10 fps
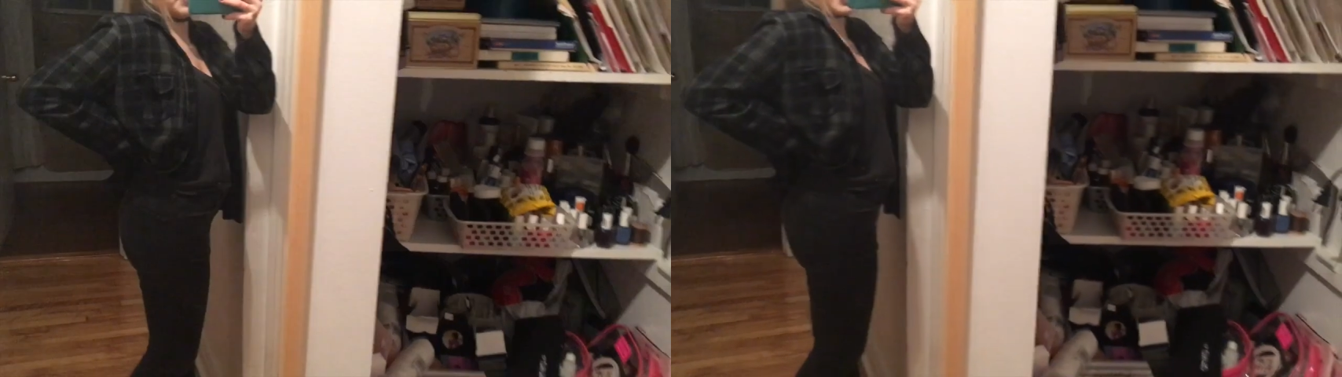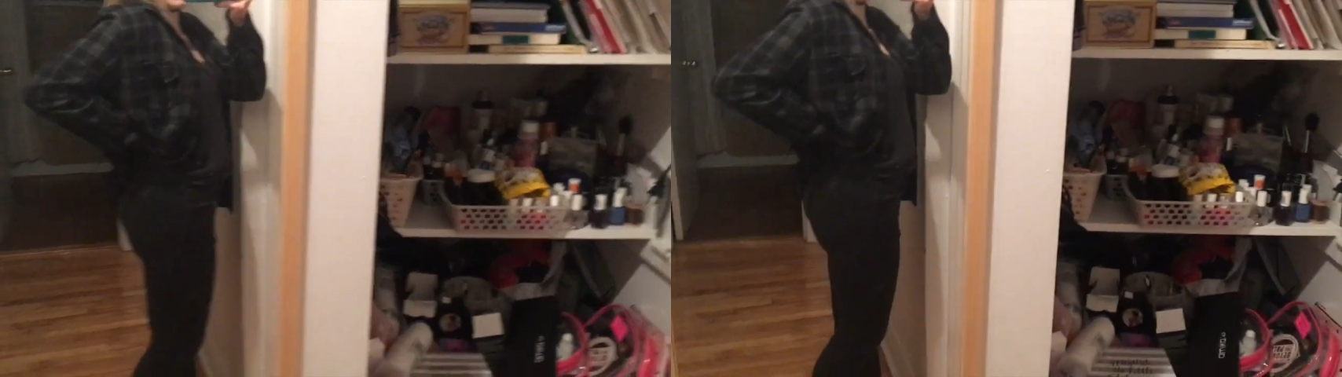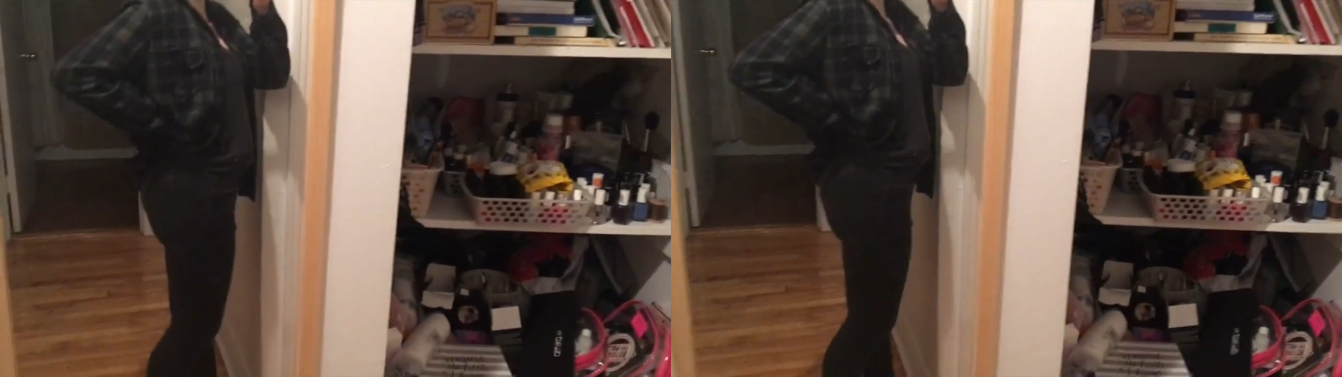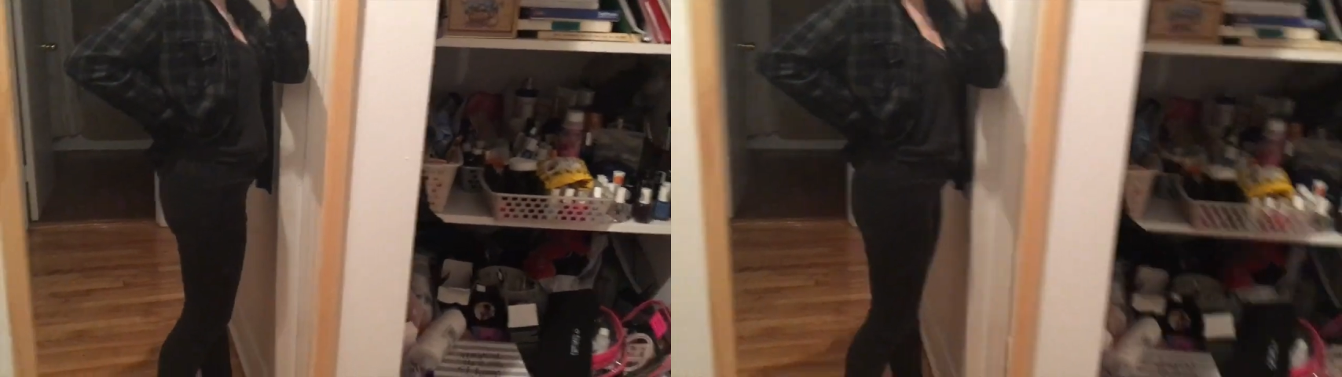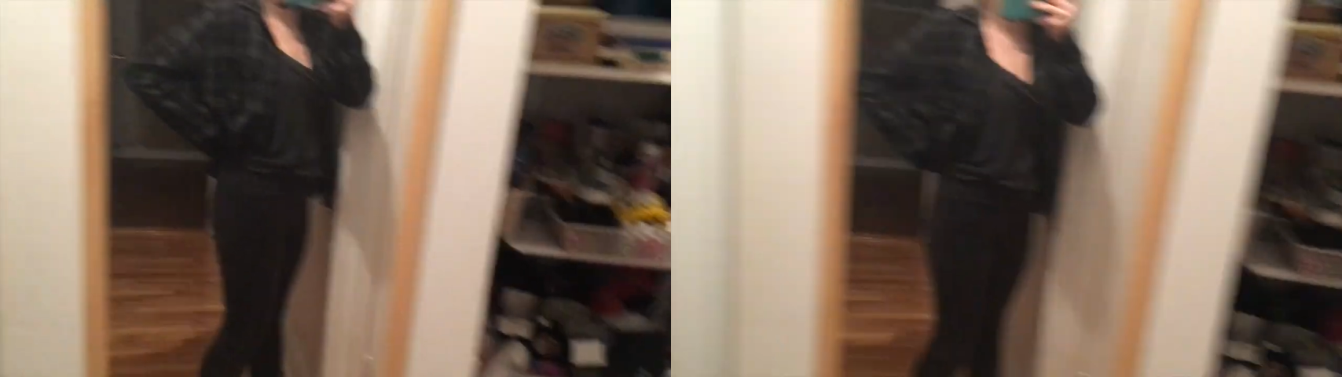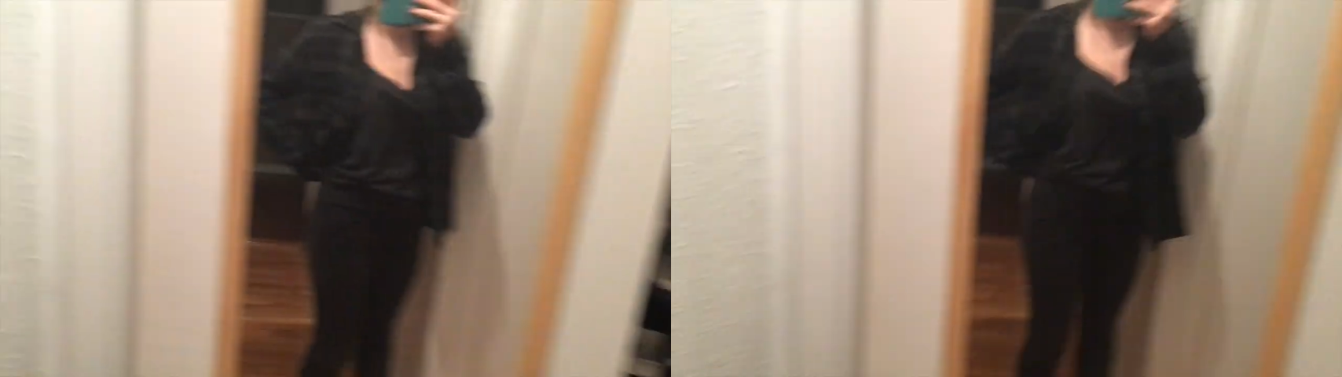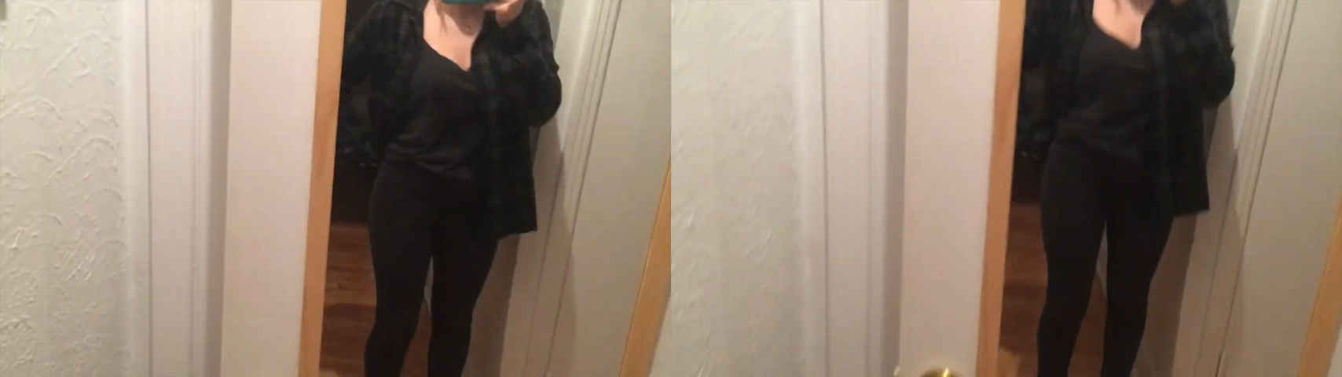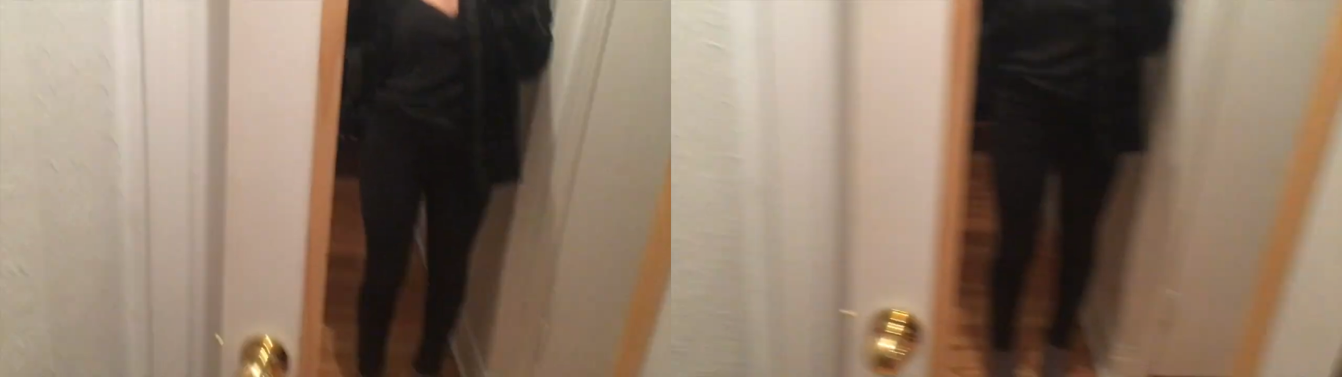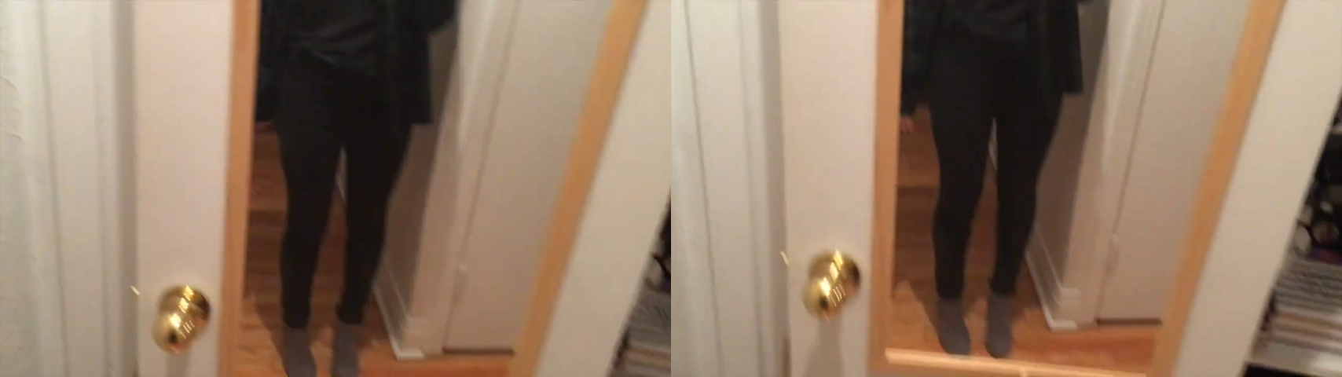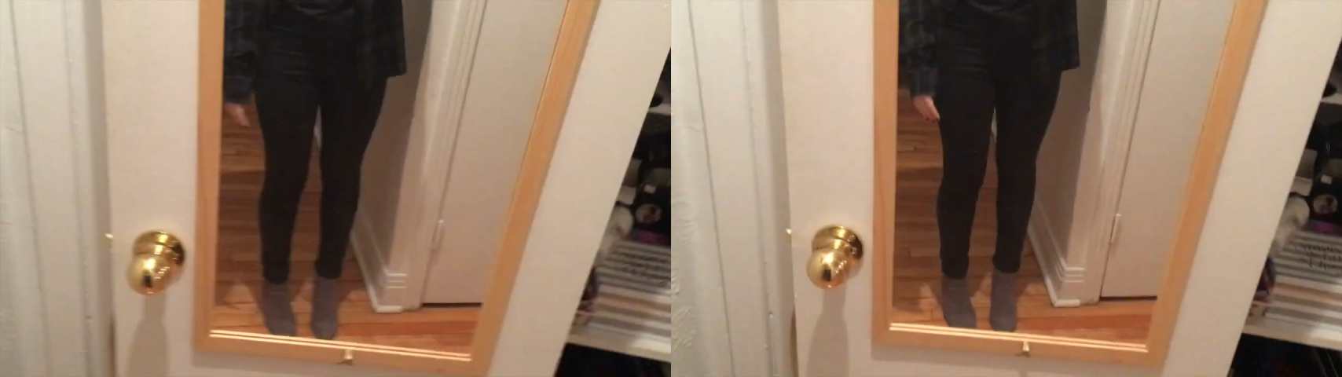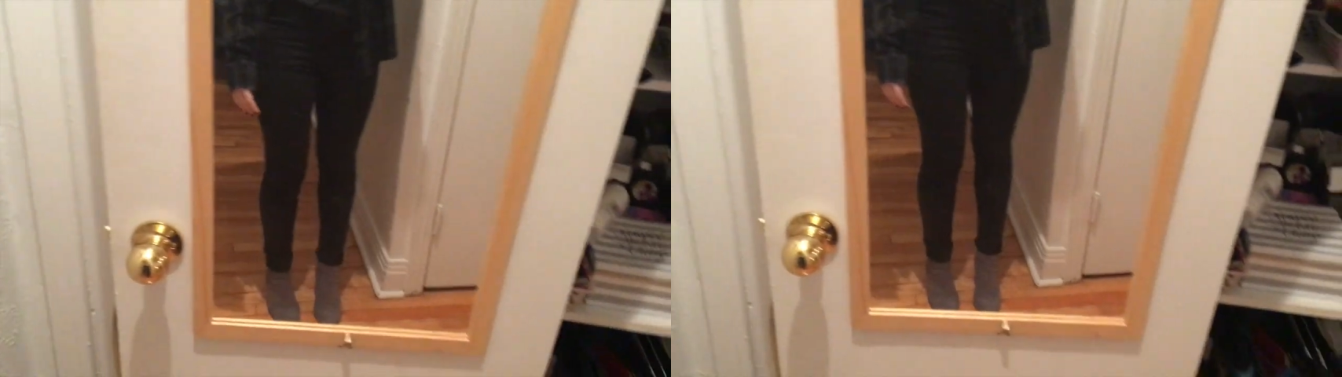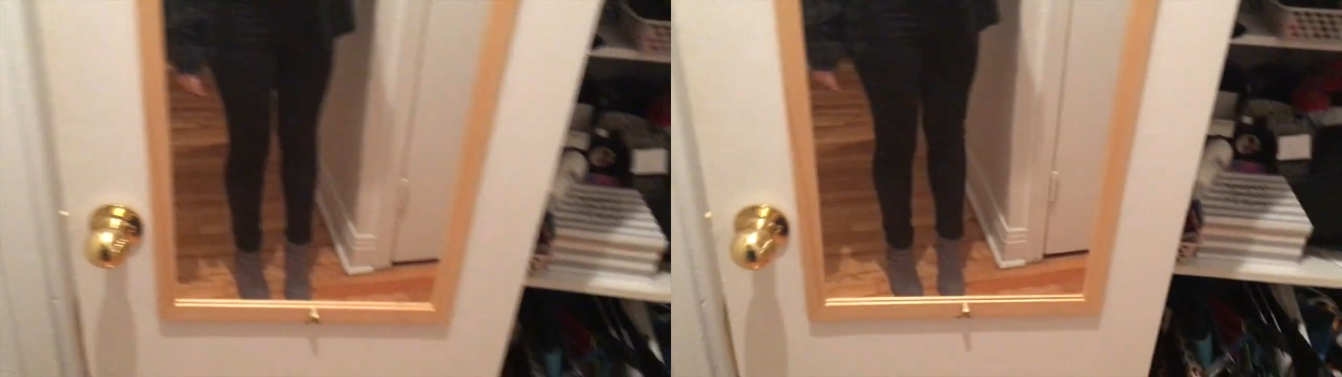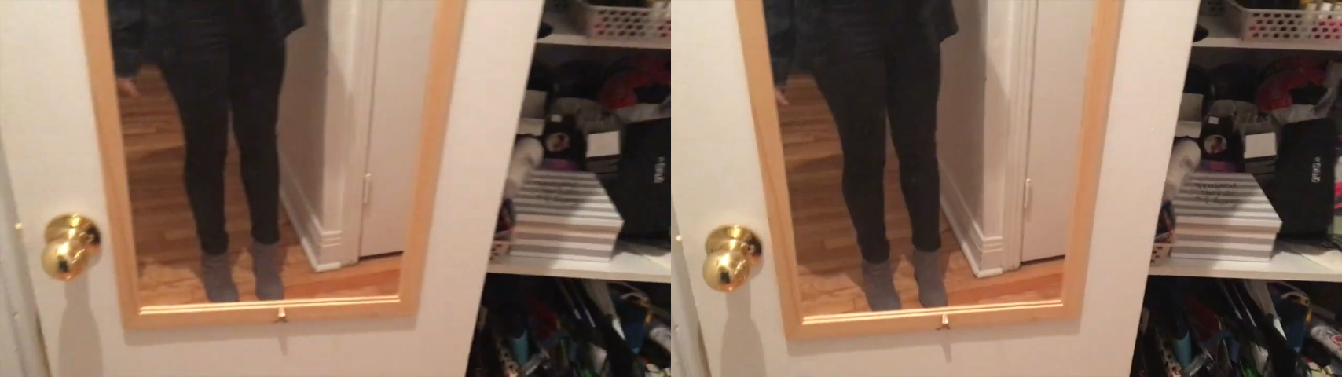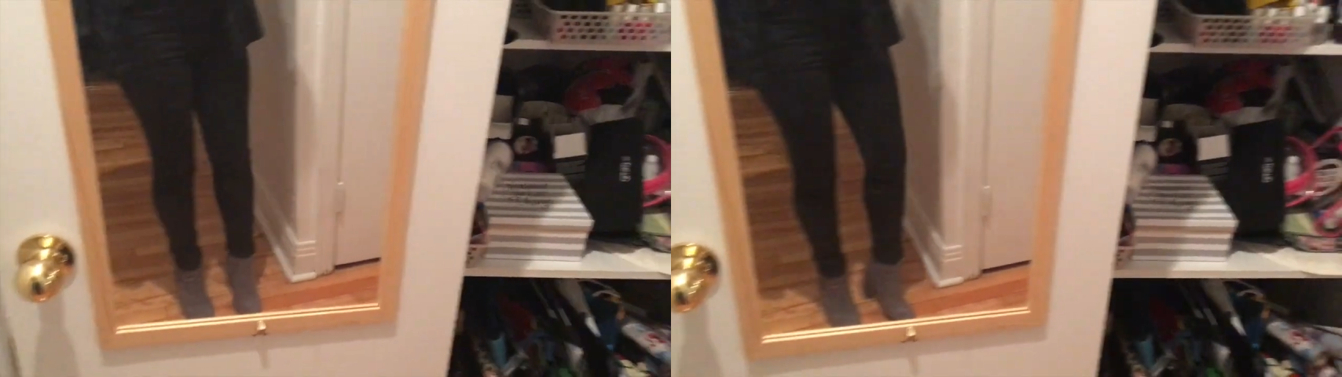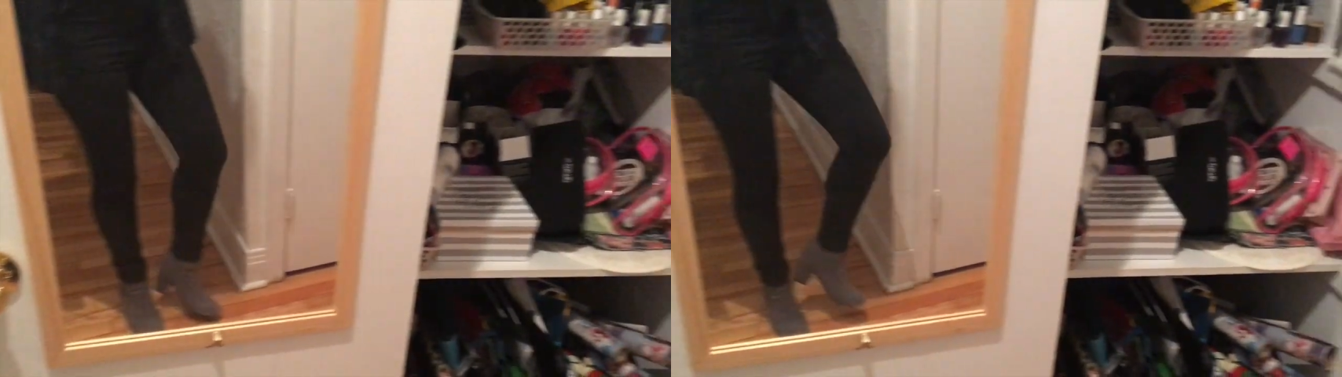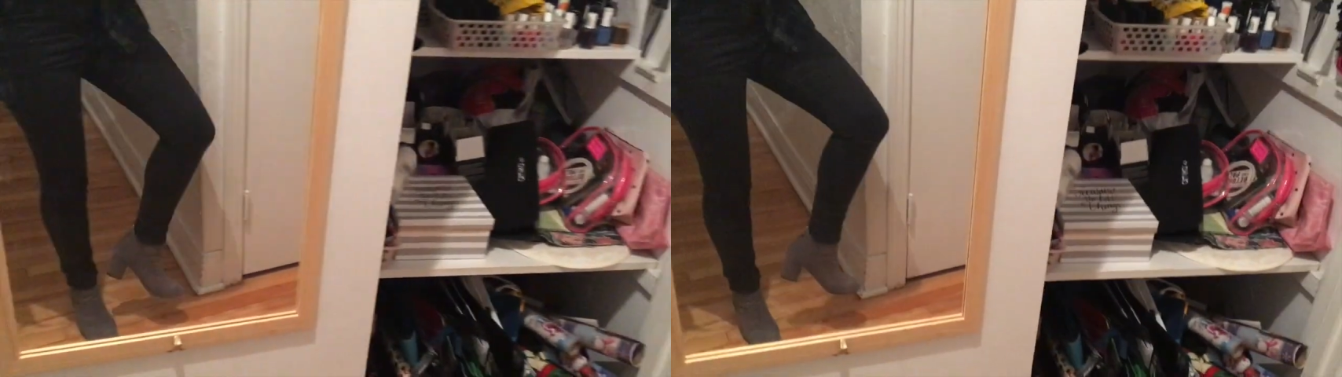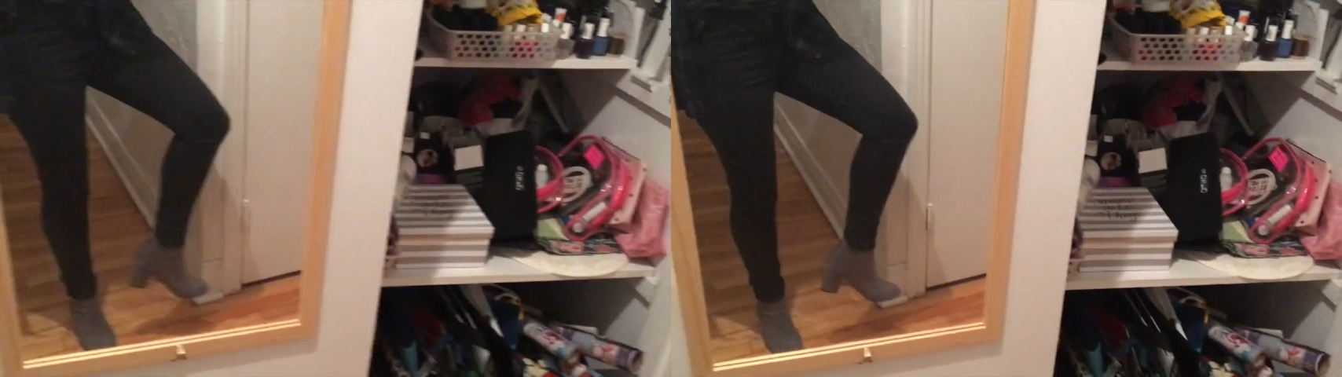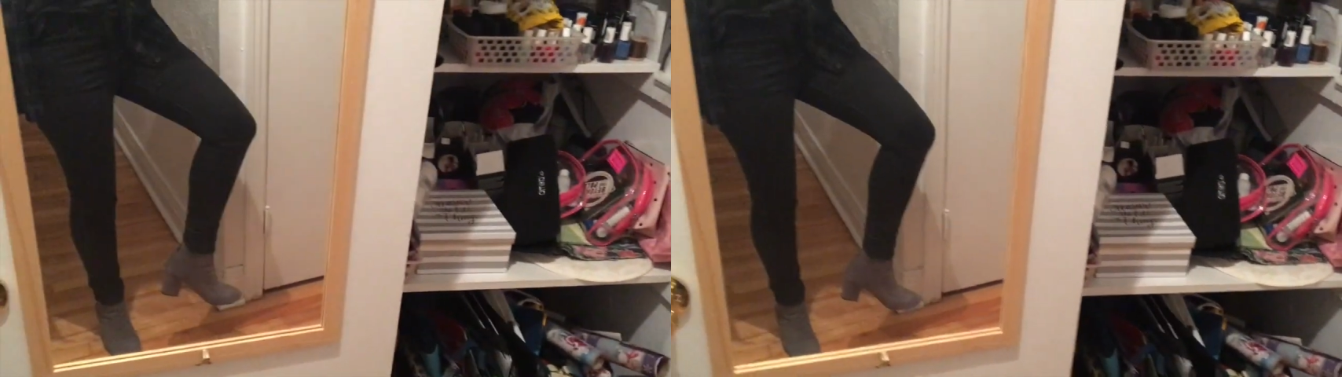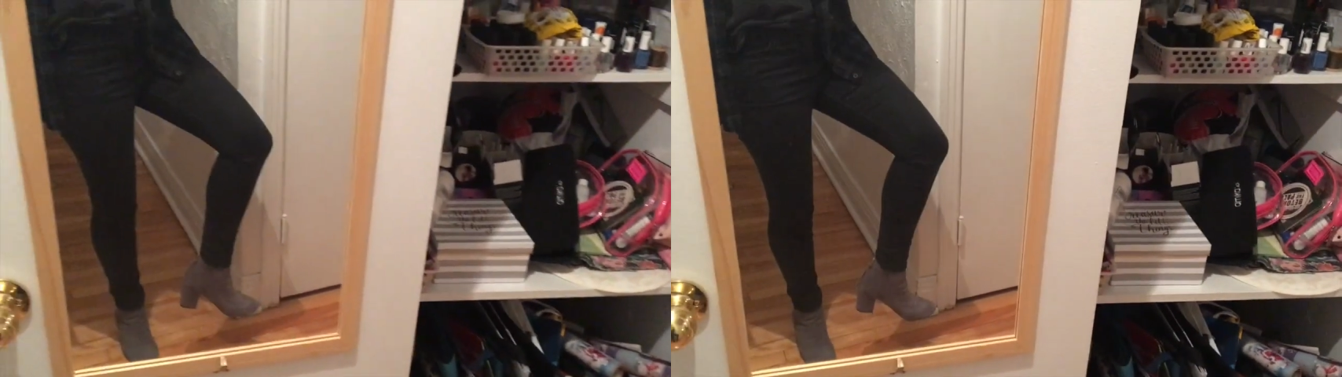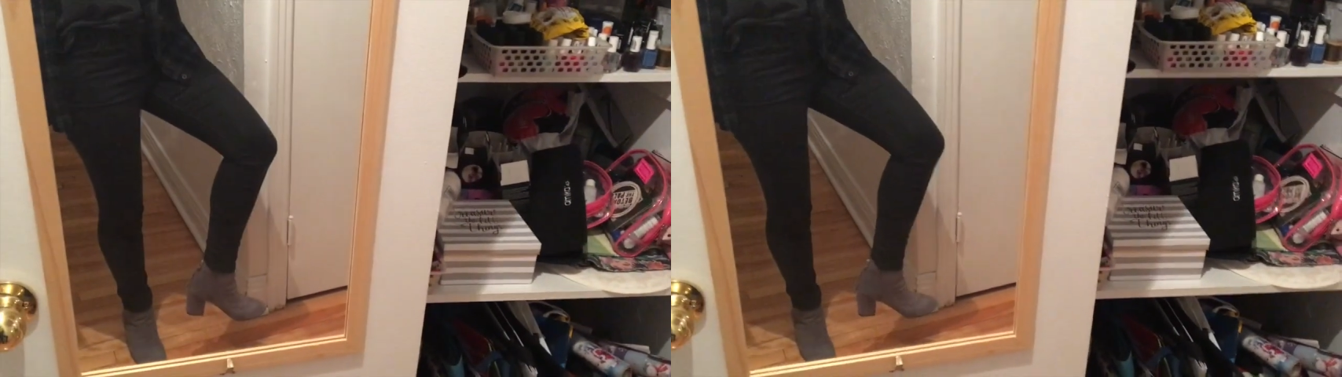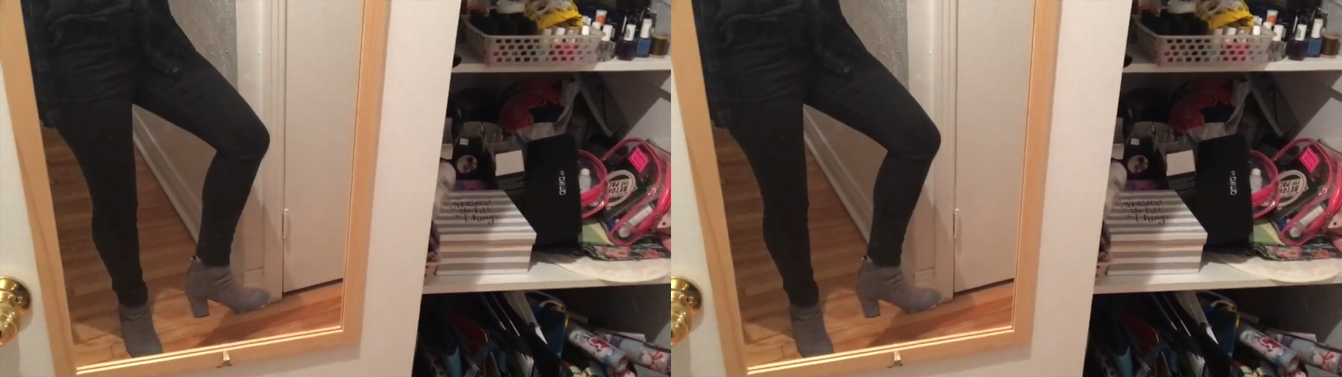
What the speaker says: (no speaker visible)